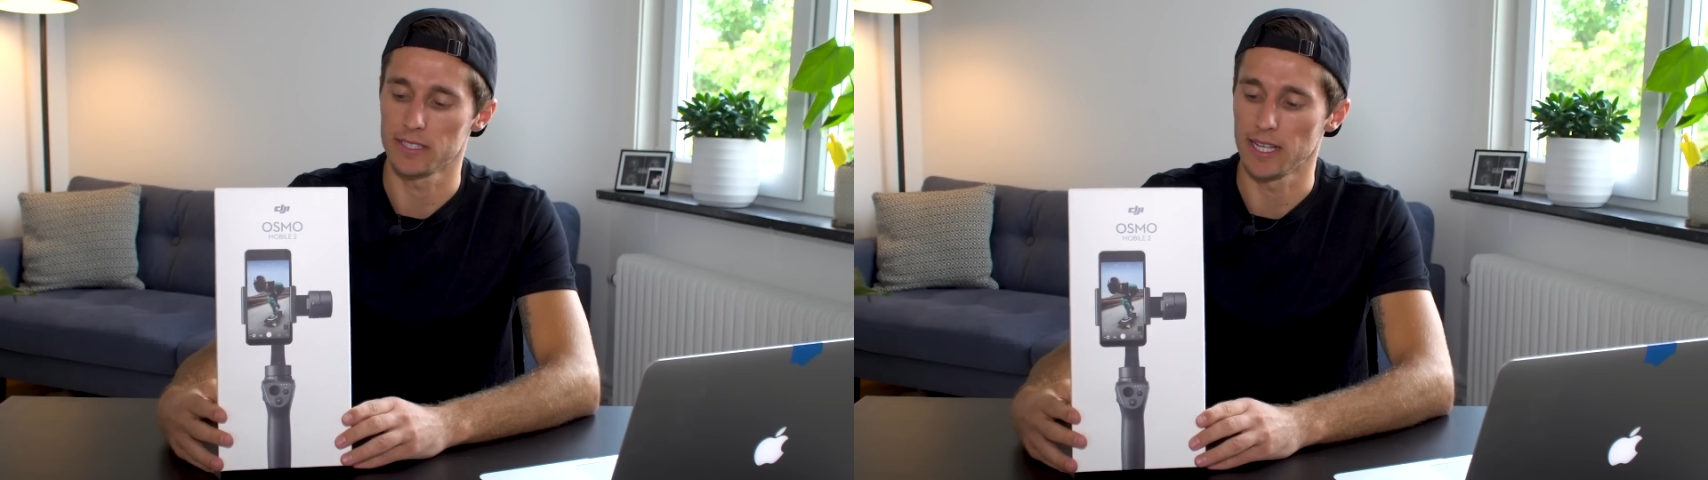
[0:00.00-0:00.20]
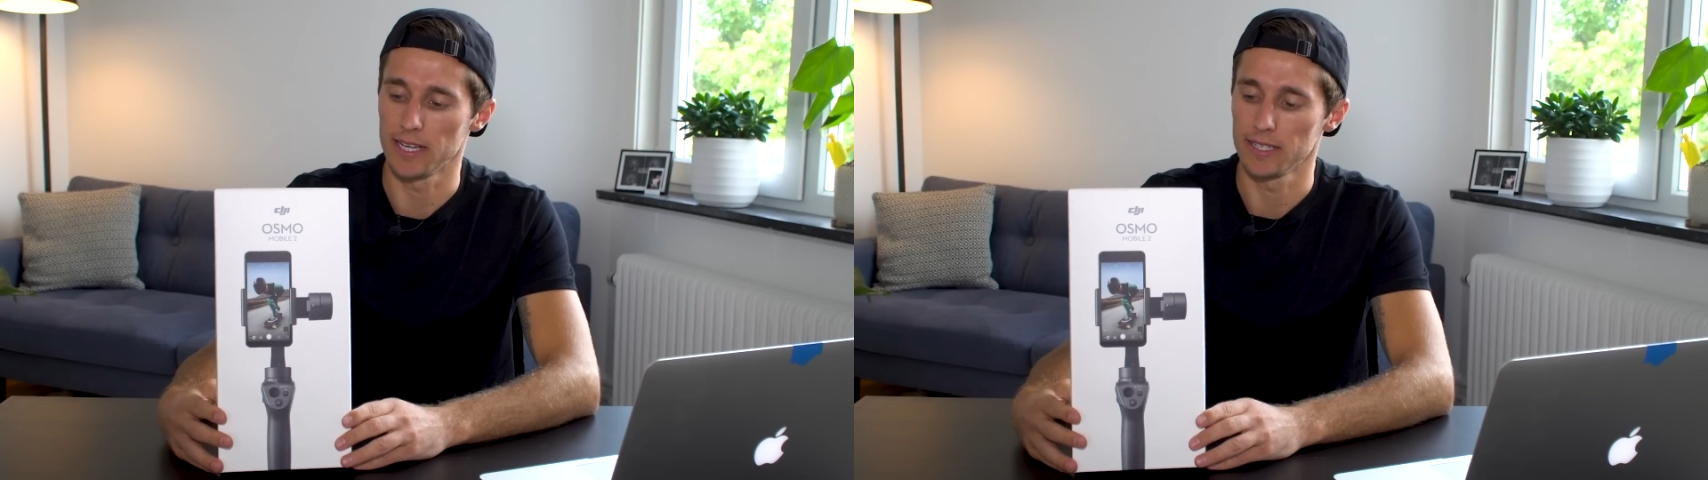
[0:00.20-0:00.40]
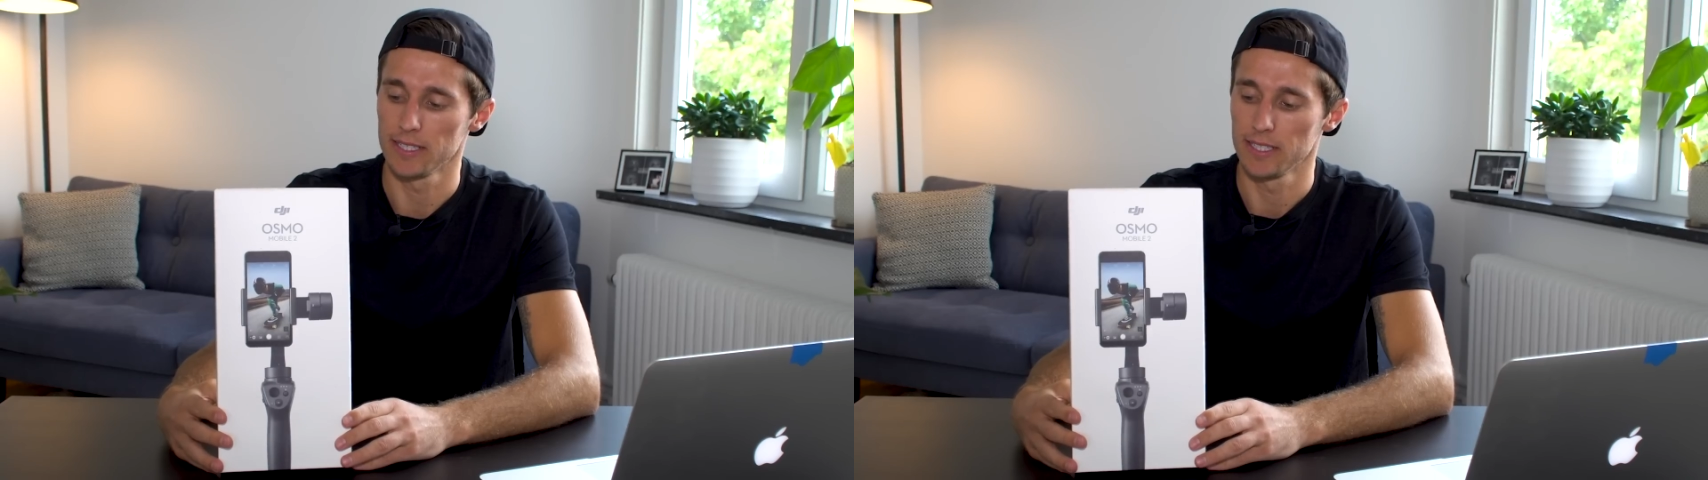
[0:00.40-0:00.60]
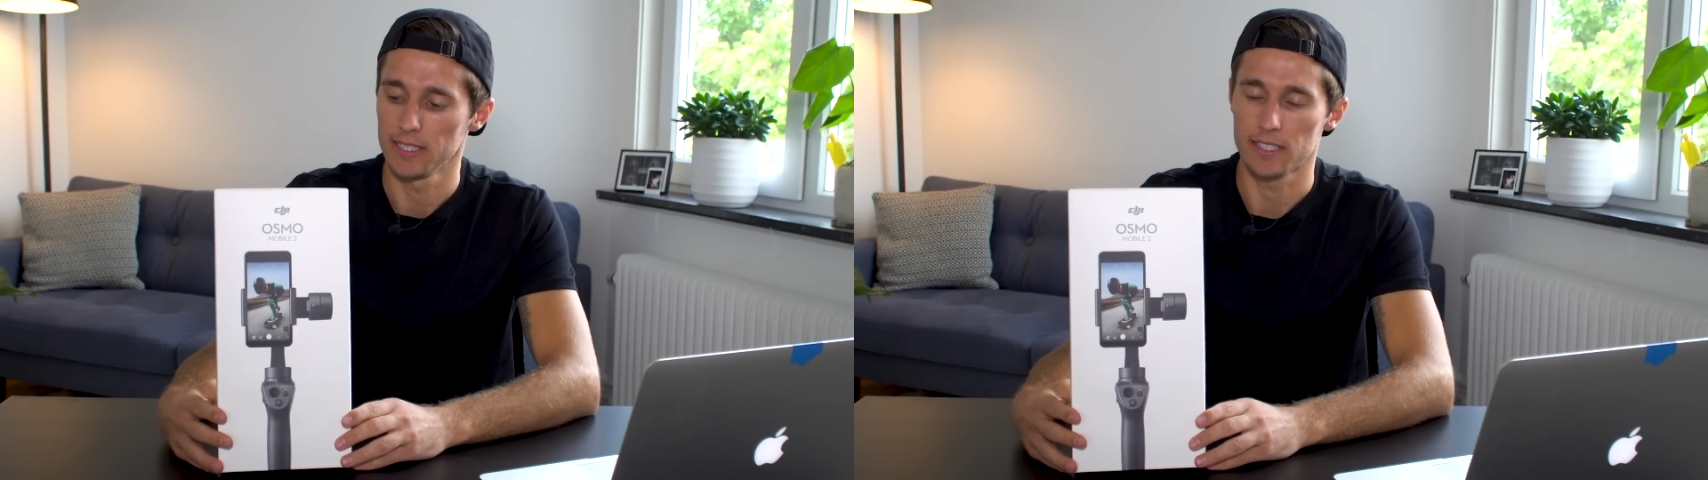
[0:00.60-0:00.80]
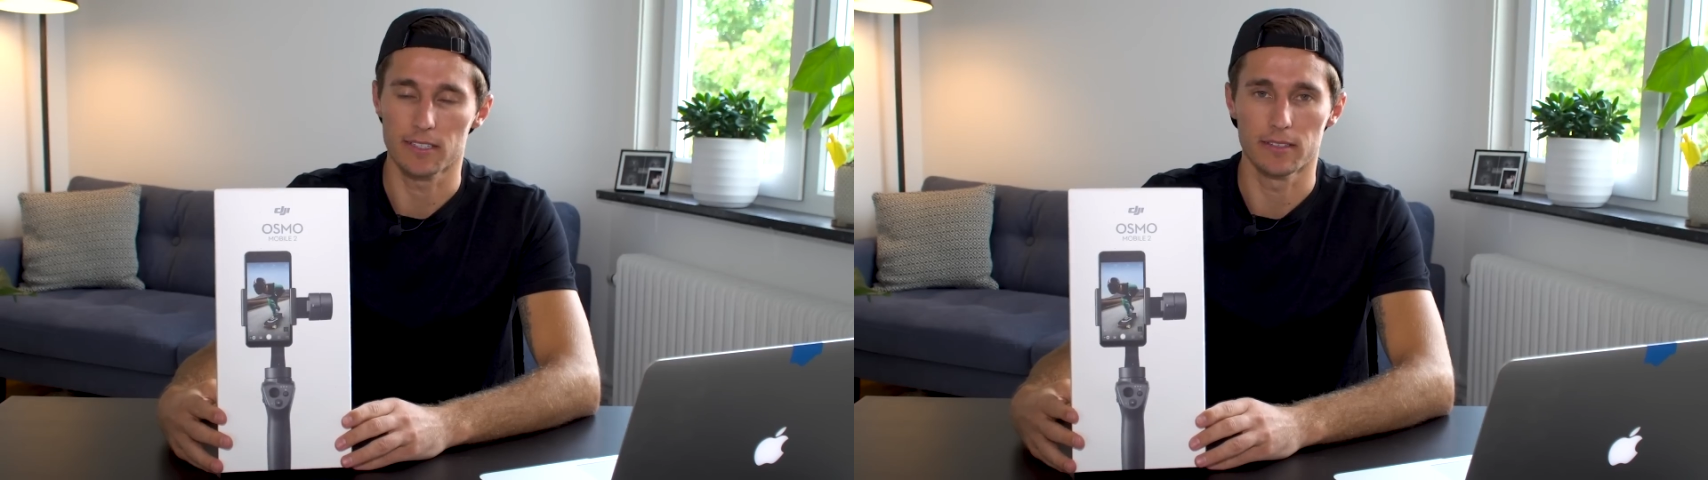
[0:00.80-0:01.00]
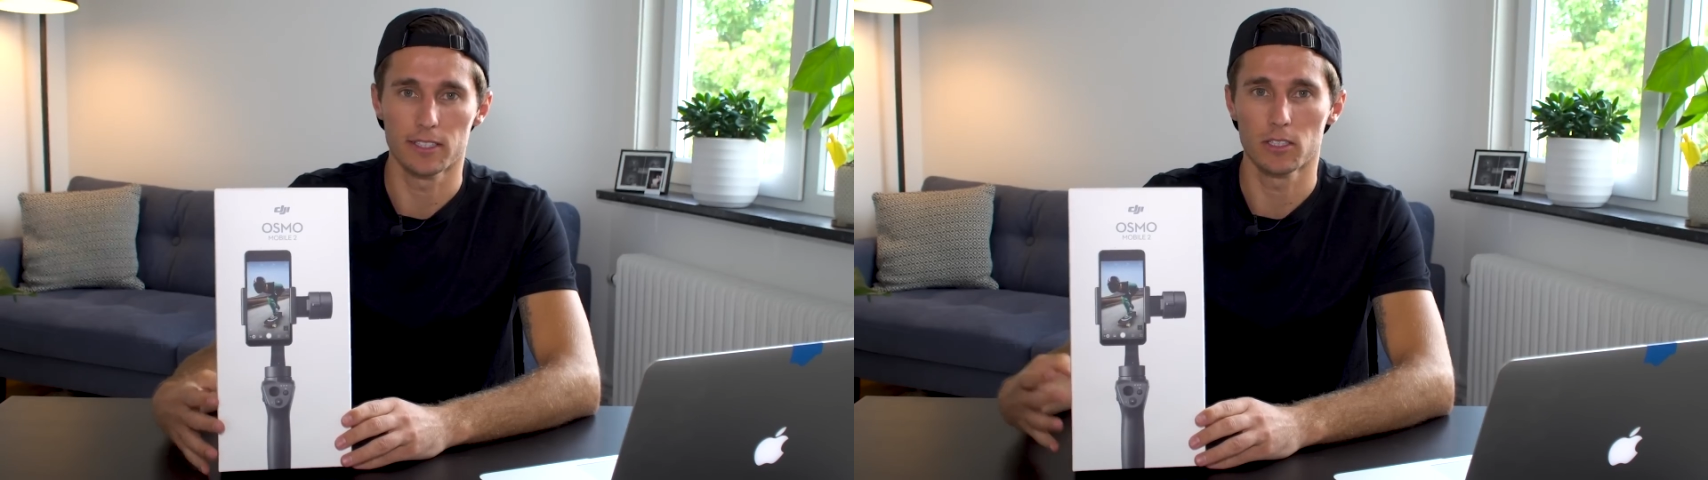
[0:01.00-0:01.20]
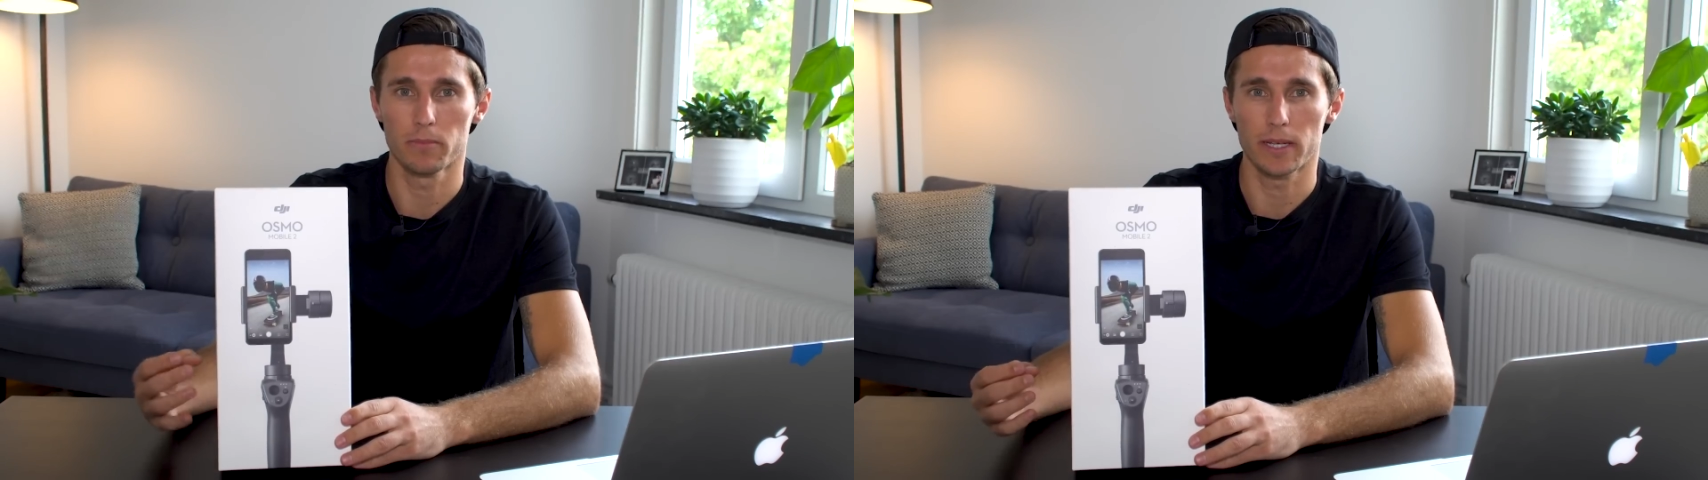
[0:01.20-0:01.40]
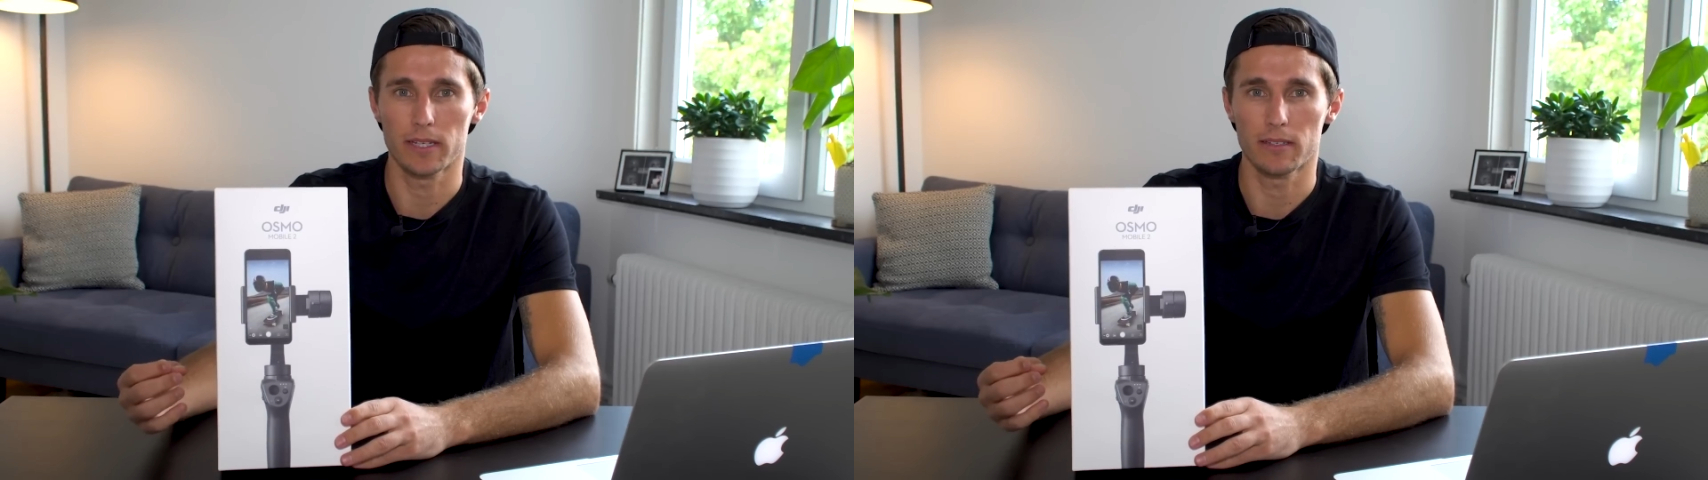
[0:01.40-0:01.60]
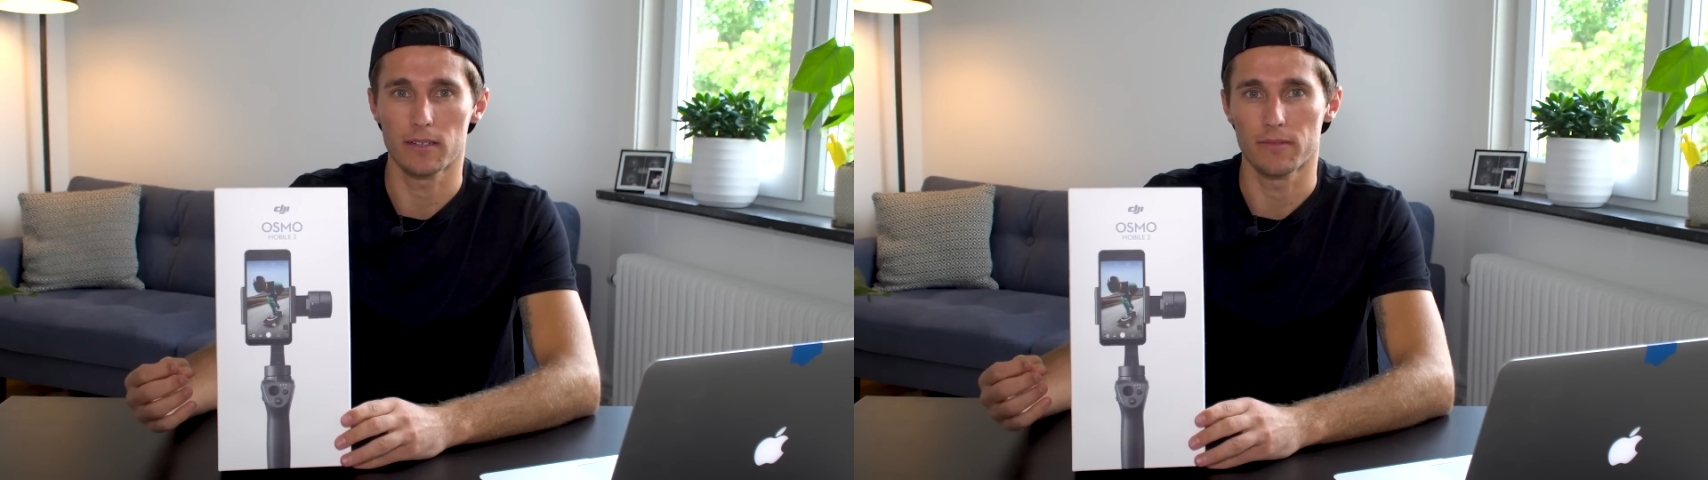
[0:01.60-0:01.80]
is that it's a little bit